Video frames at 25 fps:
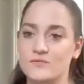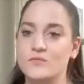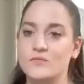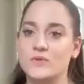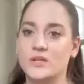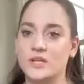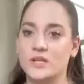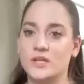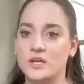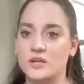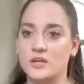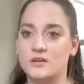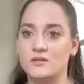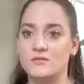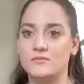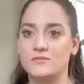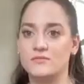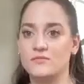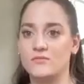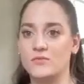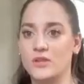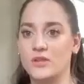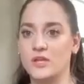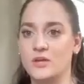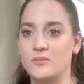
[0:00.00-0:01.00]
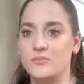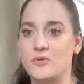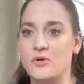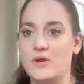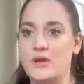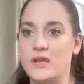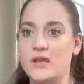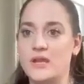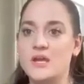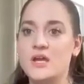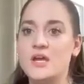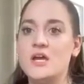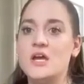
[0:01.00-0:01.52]
really good
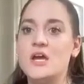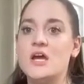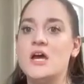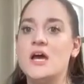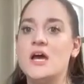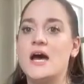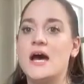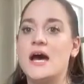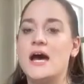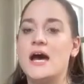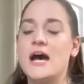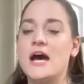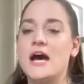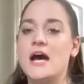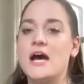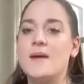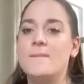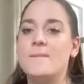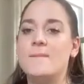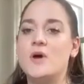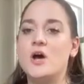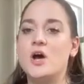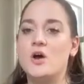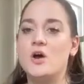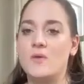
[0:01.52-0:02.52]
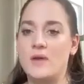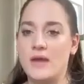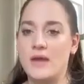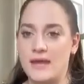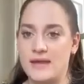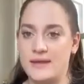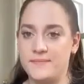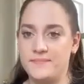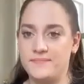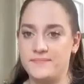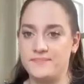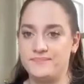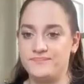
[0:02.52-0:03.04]
point.
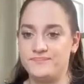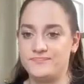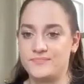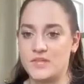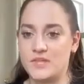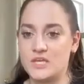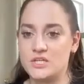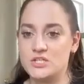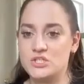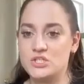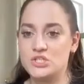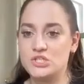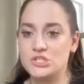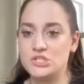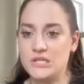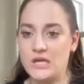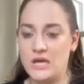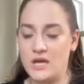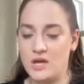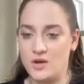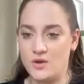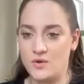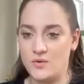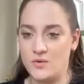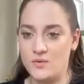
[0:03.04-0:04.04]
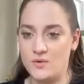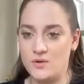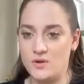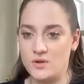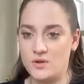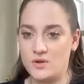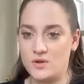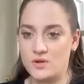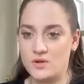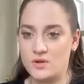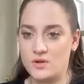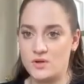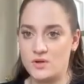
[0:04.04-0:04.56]
Okay. So
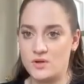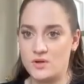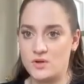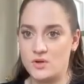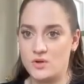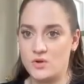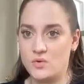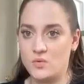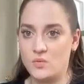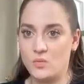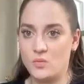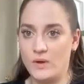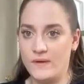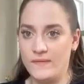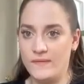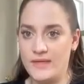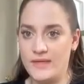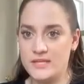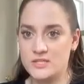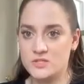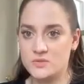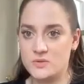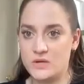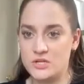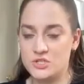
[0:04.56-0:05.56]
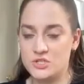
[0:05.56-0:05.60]
one last